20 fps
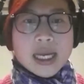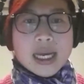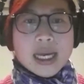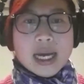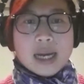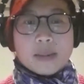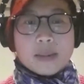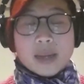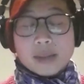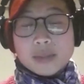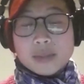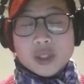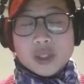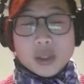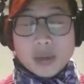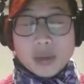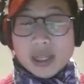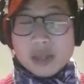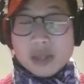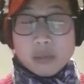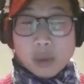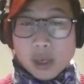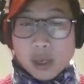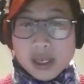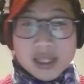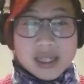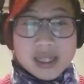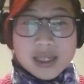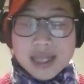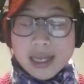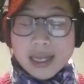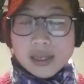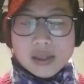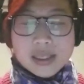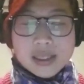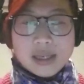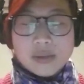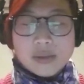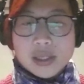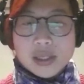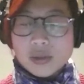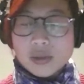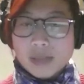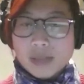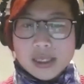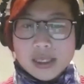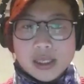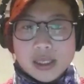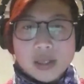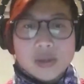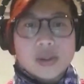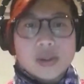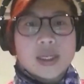I'm sure it's more since then because that was 2 months ago.